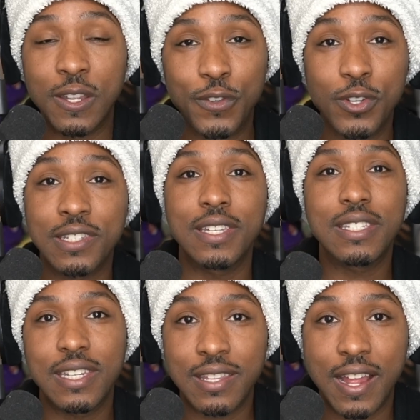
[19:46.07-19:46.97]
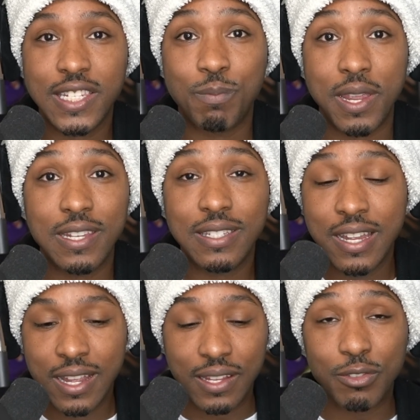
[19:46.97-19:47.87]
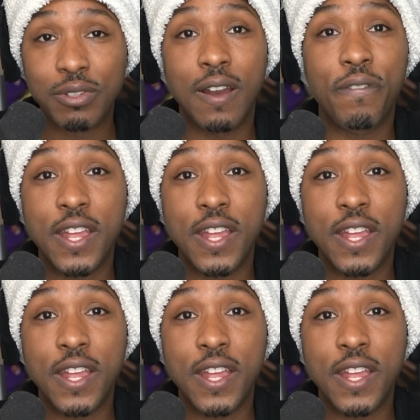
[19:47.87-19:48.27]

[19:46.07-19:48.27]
If you existed in that space and you loved